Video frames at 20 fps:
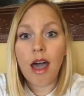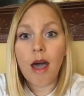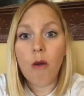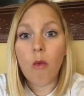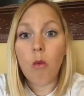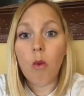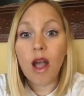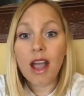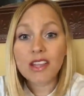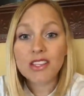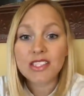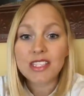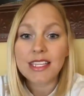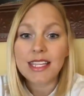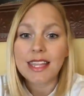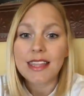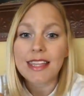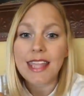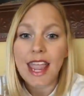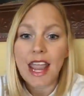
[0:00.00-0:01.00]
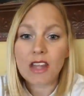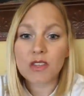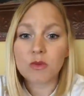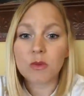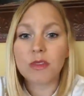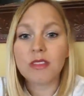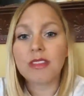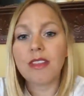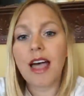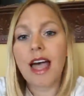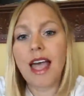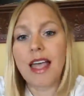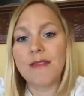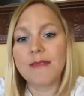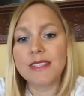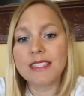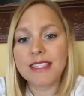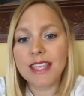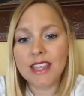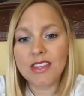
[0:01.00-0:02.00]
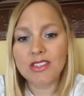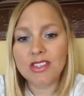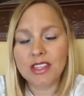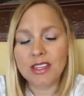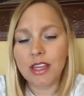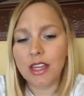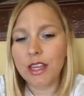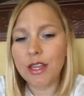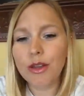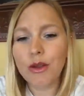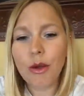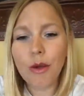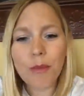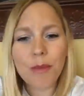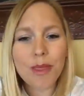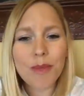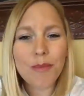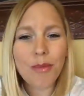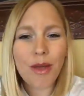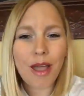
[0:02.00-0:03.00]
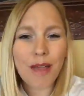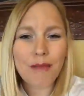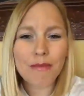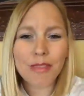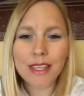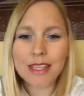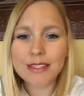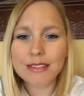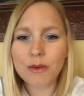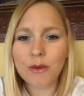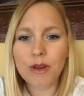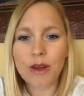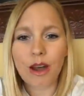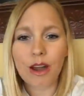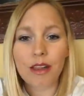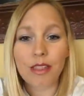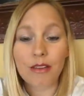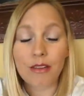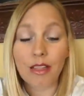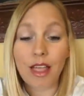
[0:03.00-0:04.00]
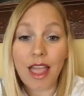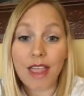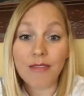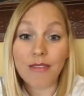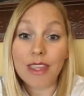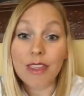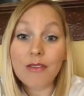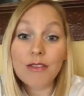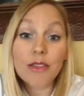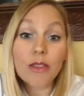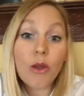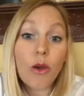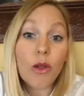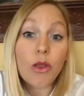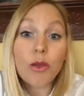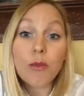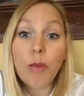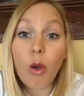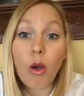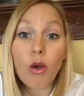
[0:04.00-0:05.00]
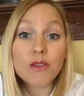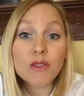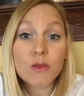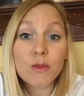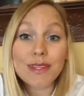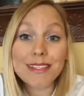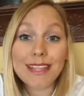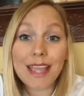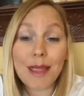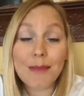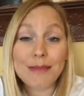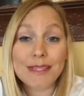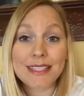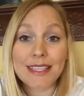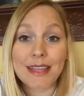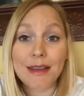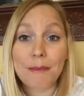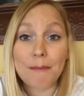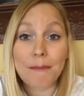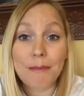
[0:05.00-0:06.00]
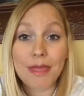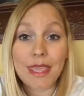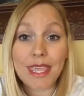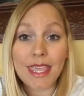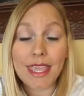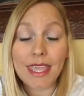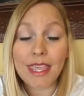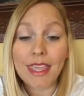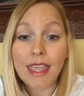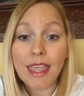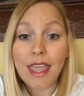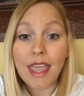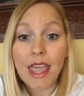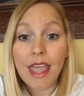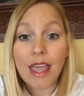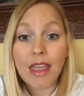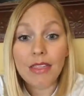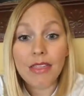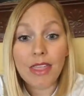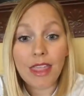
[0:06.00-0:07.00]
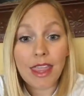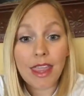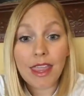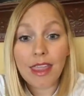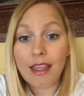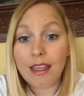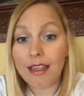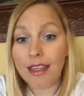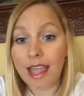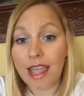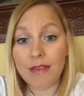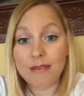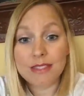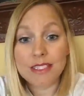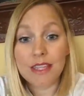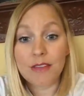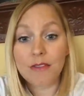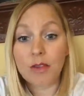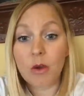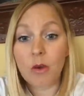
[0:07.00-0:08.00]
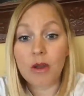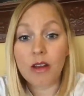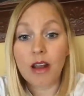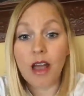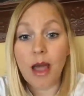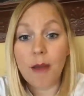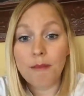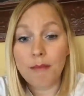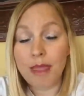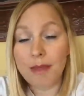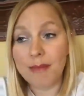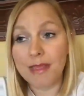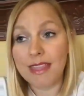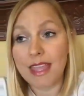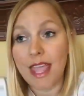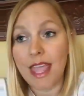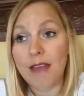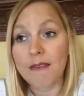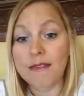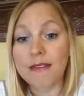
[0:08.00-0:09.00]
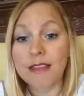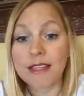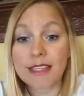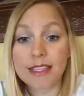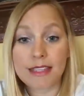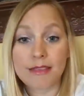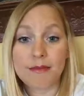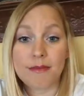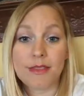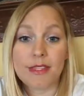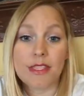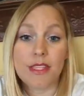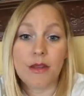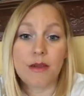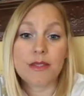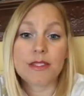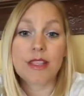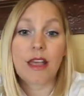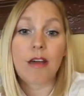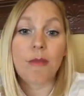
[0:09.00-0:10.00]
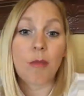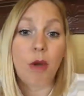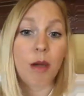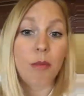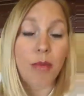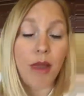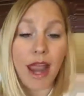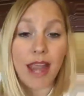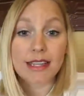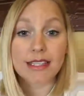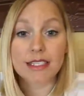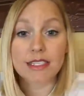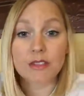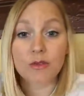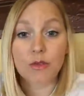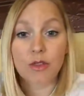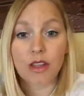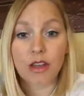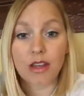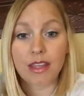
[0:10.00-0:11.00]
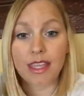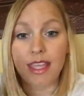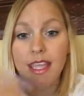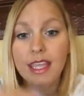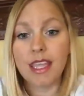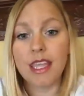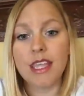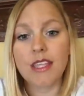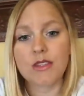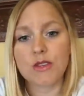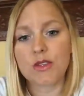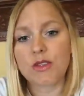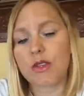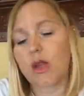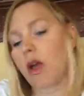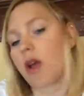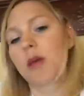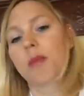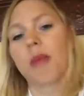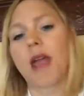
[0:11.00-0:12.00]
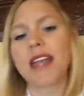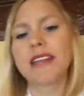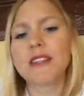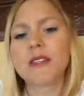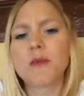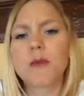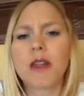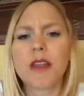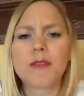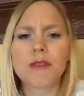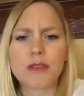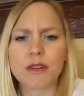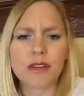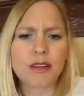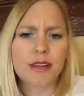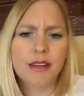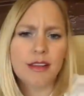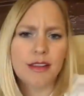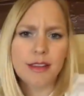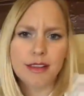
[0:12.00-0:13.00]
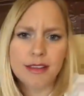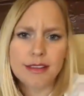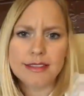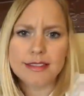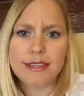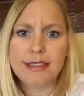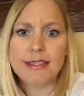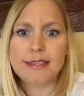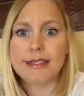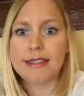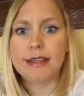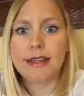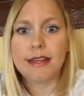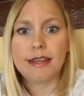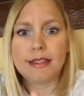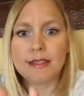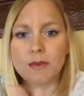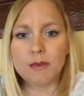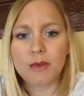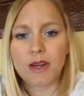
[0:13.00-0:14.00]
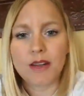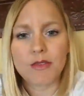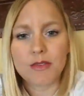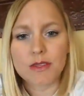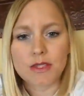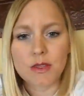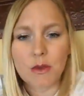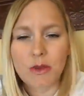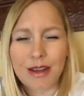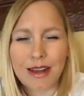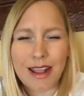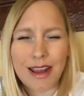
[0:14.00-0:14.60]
watching in the actual live session. People have things going on in their life. Even though you post what time it's going to be, they have stuff going on. Maybe they have, softball practice for their kids or soccer practice, whatever season it is and whatever's going on.